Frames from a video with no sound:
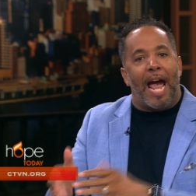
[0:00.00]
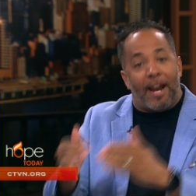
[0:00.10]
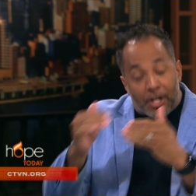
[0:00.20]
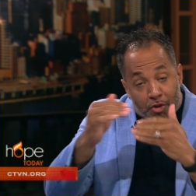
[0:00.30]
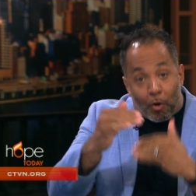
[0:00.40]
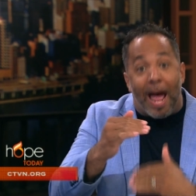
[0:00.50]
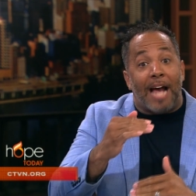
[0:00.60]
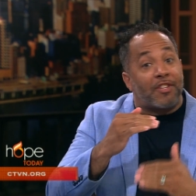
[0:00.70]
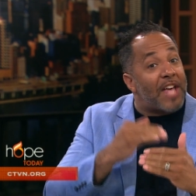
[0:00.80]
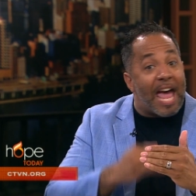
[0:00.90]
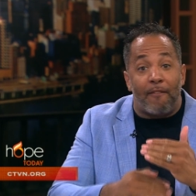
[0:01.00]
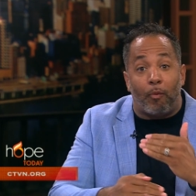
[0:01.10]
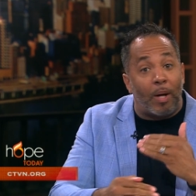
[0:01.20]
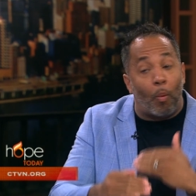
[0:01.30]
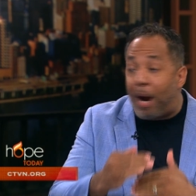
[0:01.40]
and it tracks
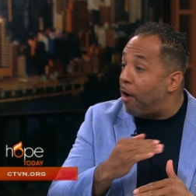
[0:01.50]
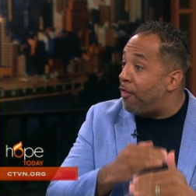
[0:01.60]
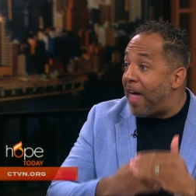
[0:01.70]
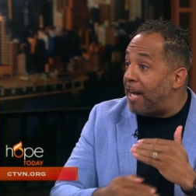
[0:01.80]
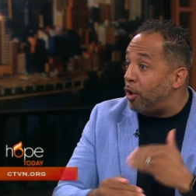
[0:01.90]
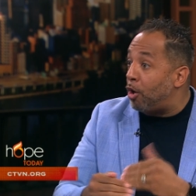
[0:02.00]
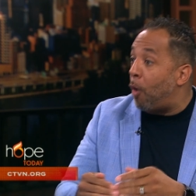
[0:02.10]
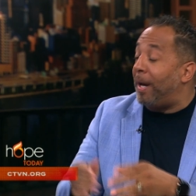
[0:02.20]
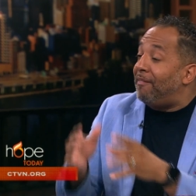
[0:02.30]
everywhere that you go.